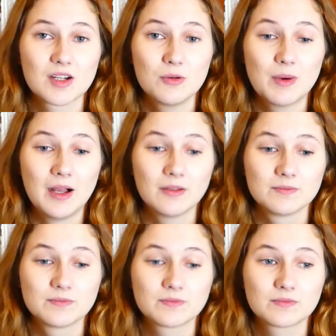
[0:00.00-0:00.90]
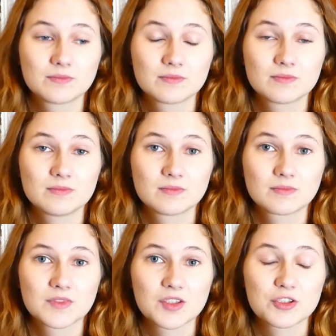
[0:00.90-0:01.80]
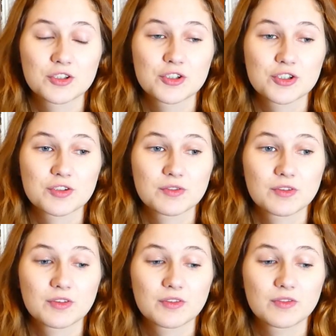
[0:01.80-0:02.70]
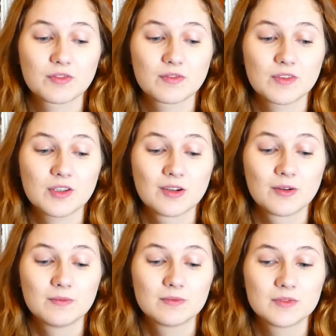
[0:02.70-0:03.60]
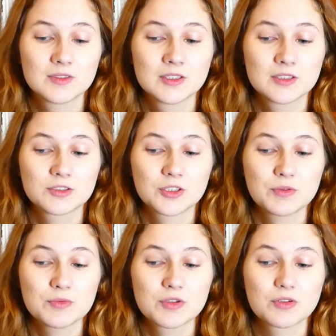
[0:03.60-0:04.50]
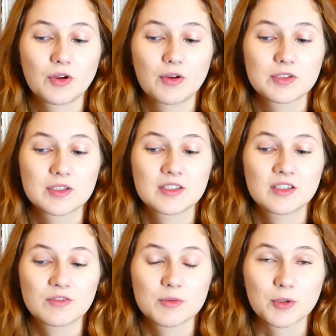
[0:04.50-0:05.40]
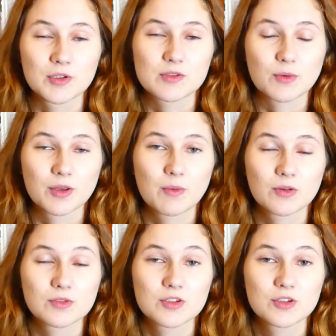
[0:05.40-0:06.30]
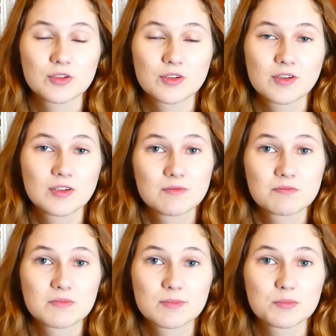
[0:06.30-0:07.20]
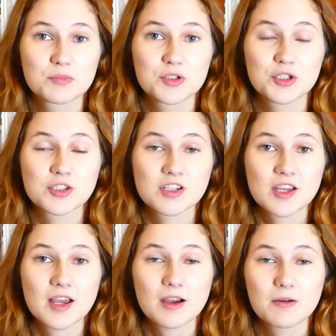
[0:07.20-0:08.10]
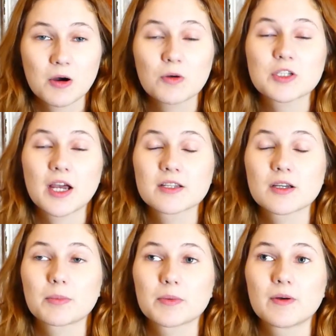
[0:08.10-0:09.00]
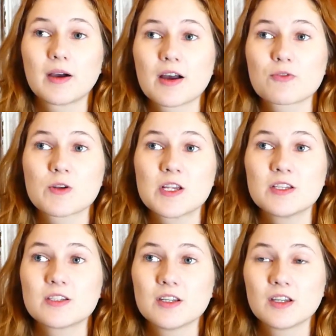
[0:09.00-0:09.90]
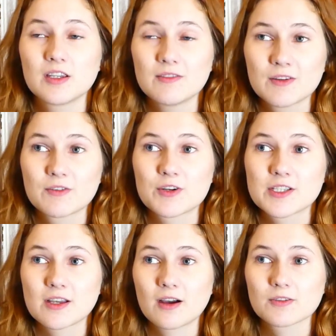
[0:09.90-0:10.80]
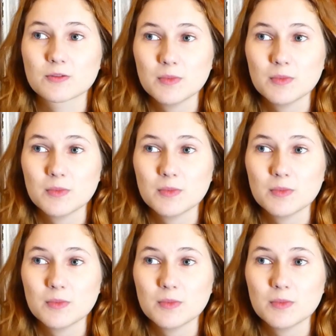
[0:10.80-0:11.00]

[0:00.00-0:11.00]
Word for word: Oh, well. So just, you know, don't give the bullies what they want. Just hold your head up and read, even if it is hard.